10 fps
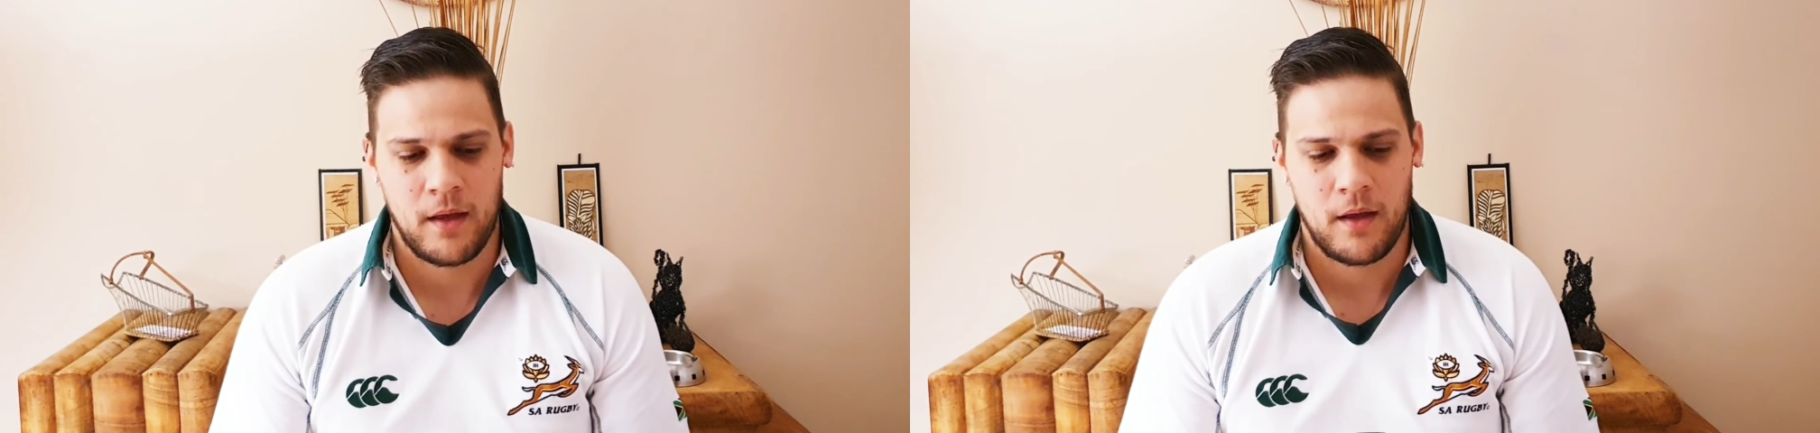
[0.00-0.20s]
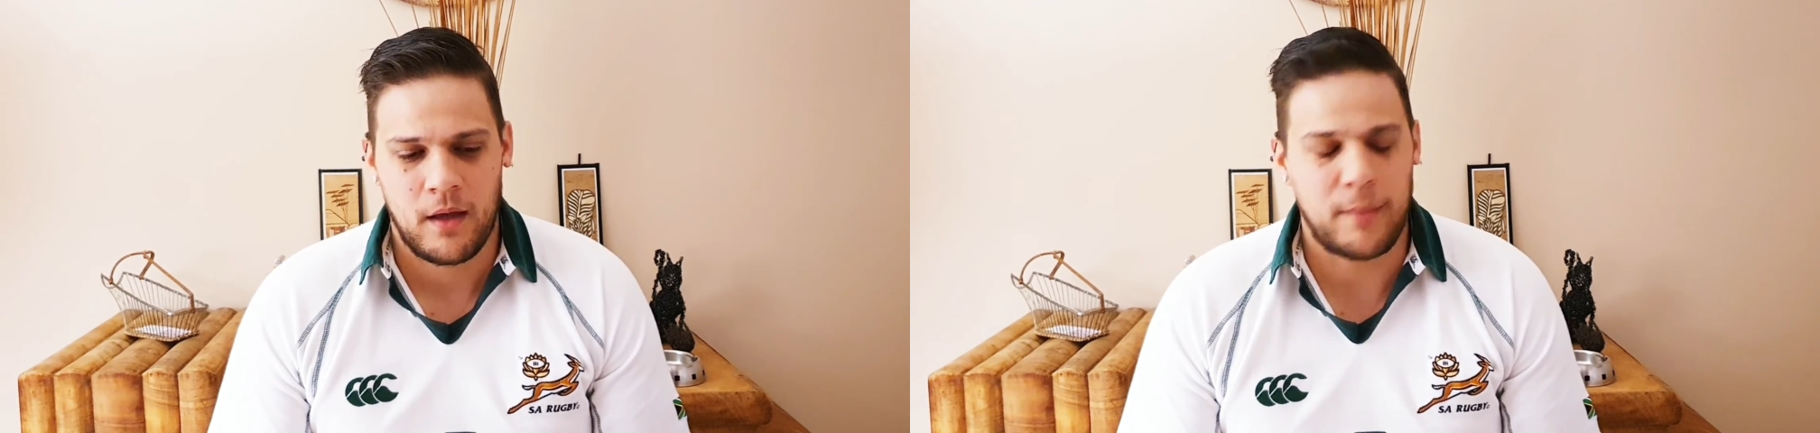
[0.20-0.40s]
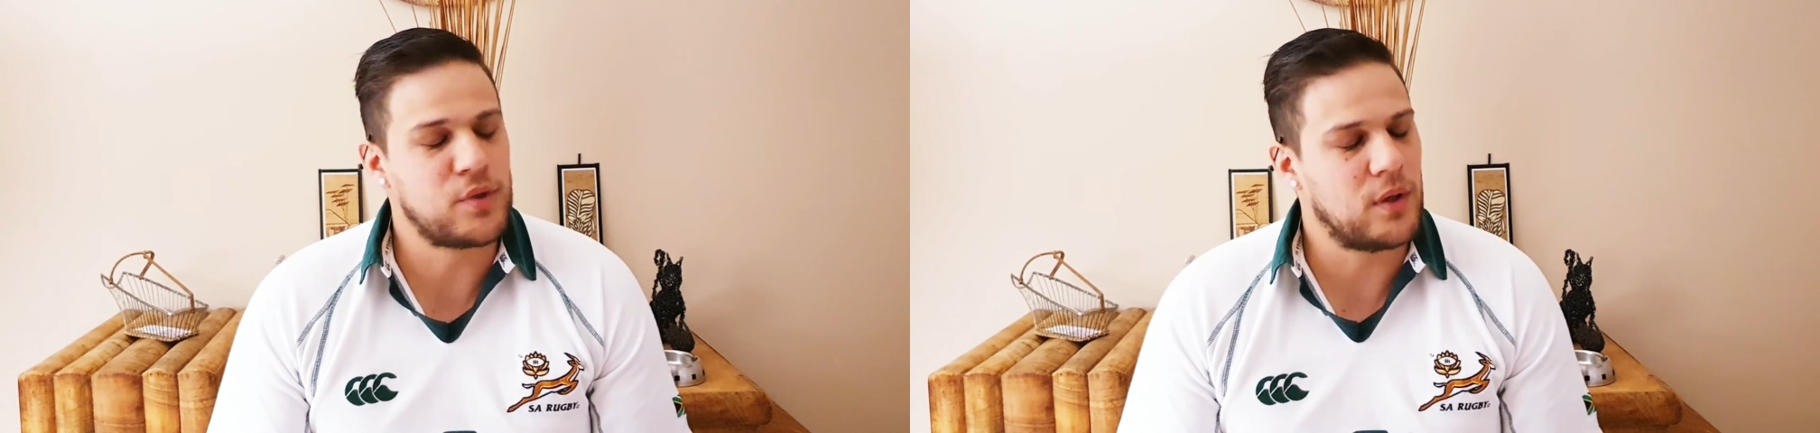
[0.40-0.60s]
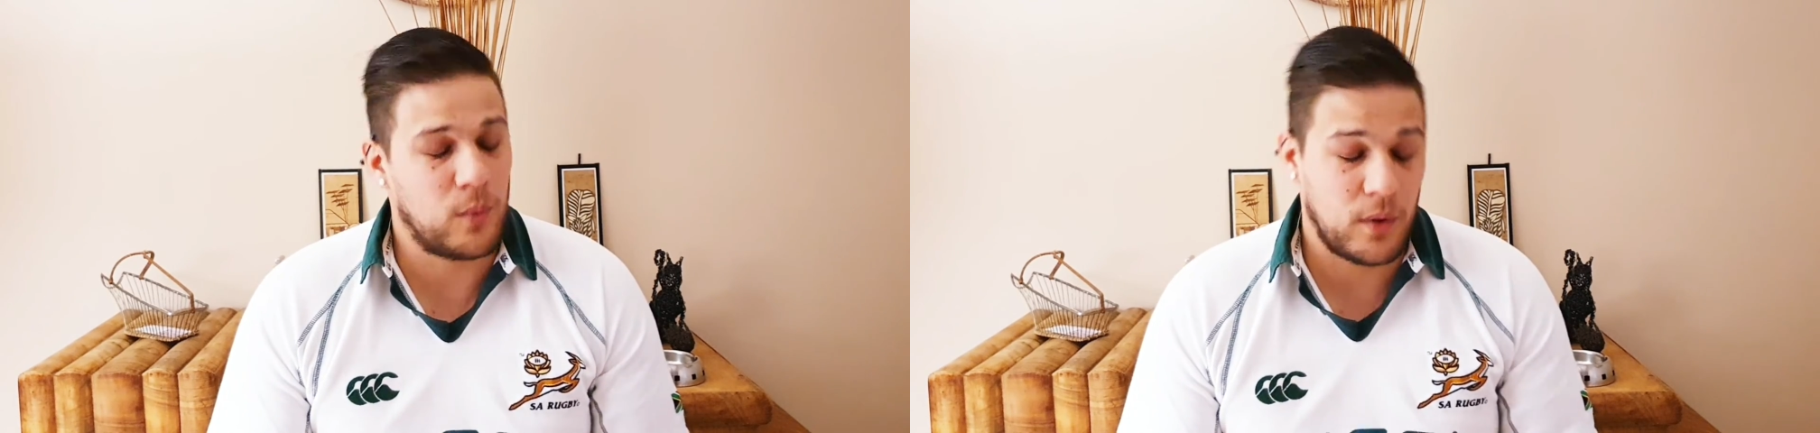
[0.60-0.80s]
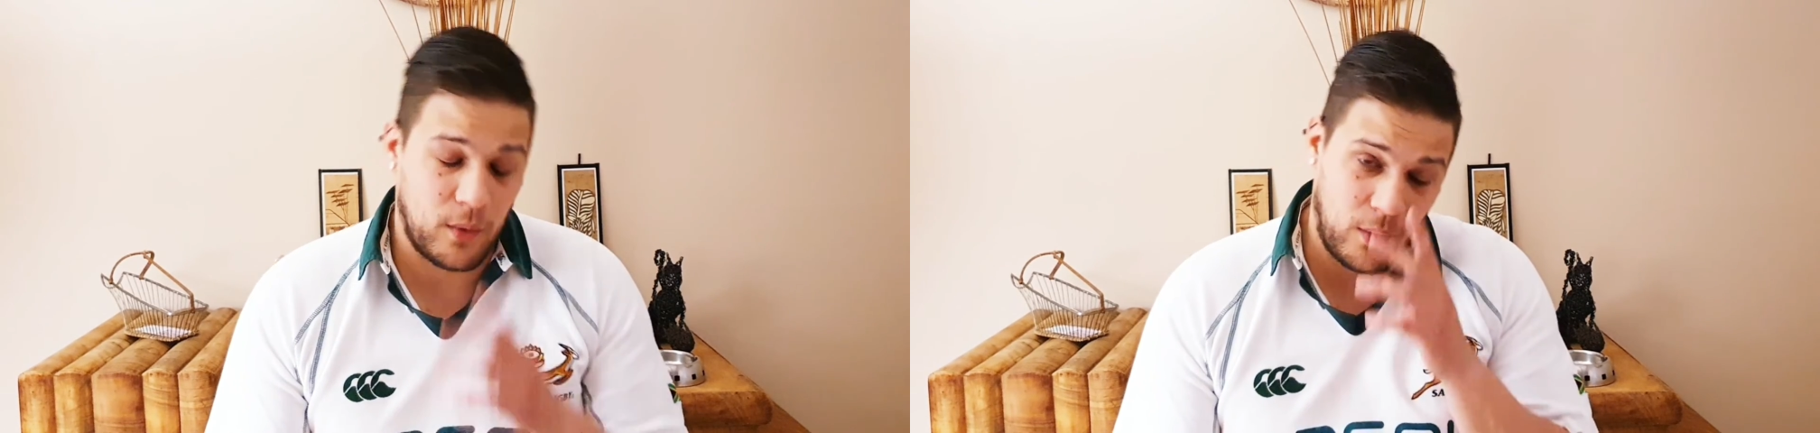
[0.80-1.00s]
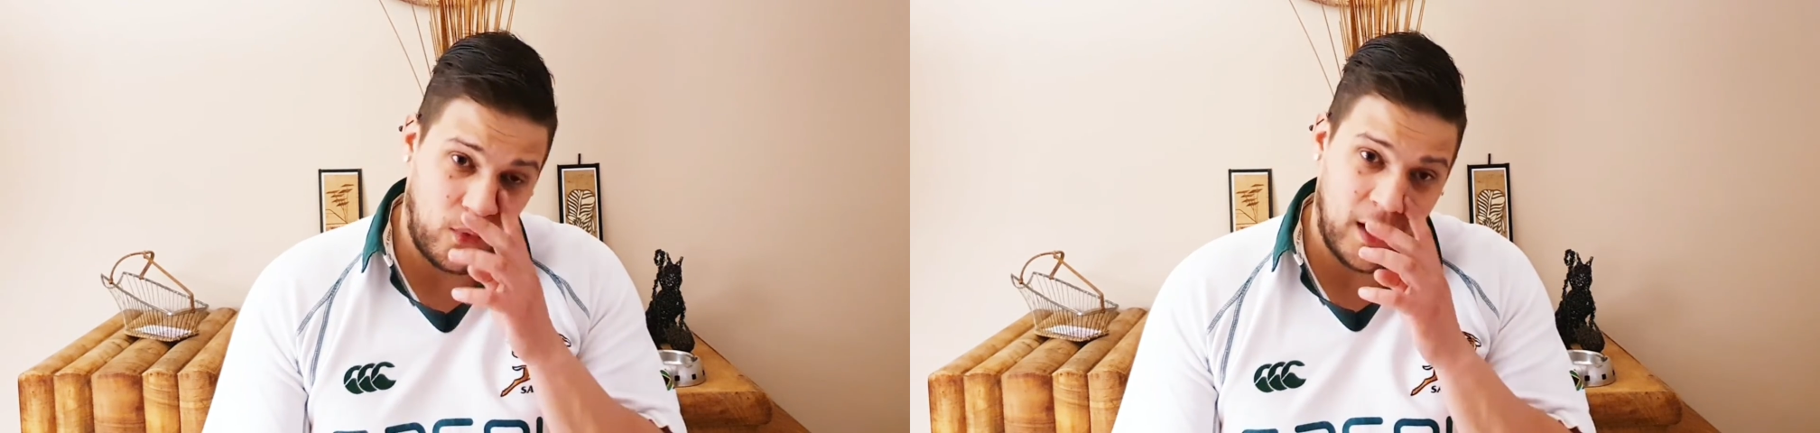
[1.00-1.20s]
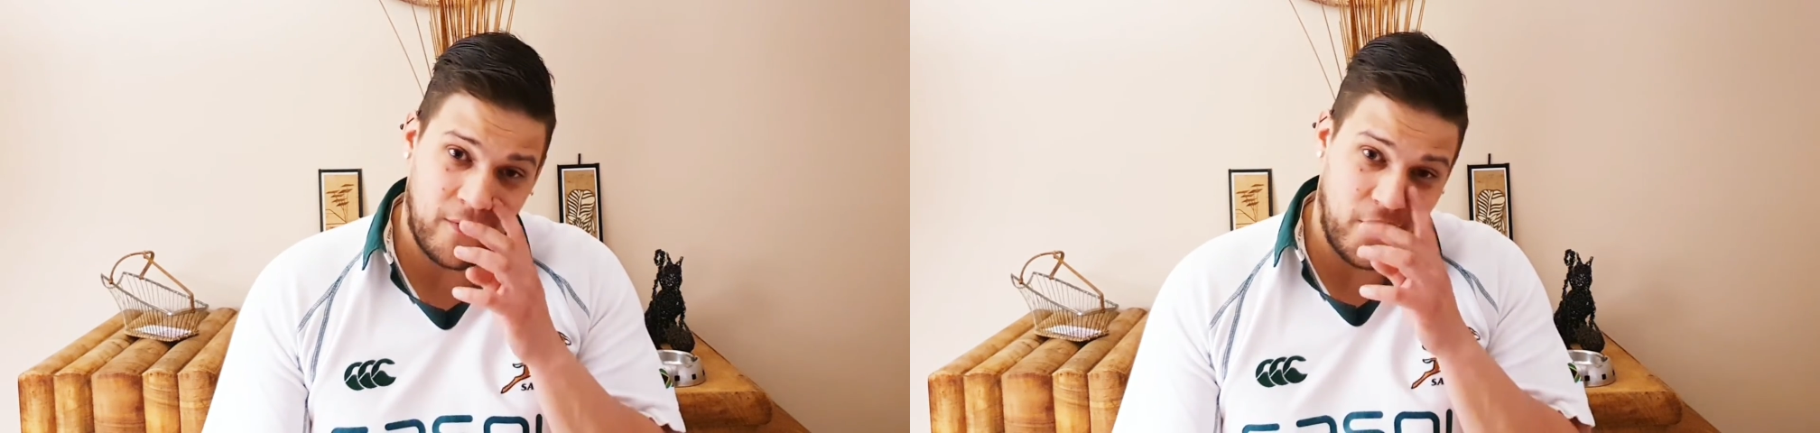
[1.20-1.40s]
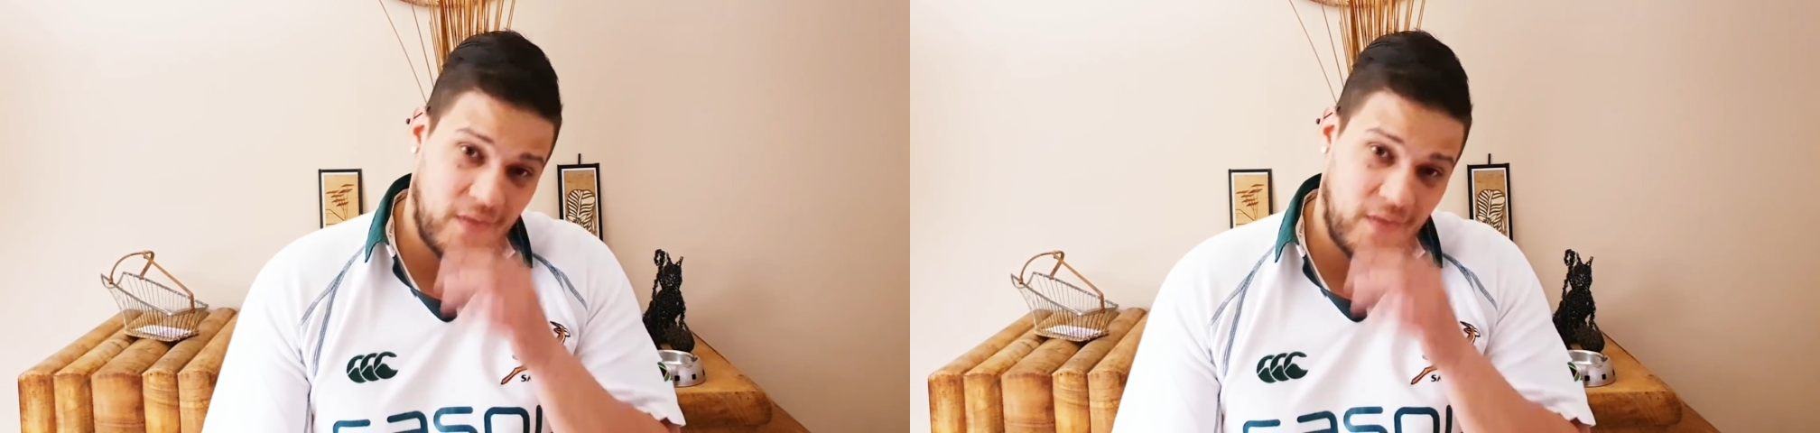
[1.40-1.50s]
I'm sure we'll have a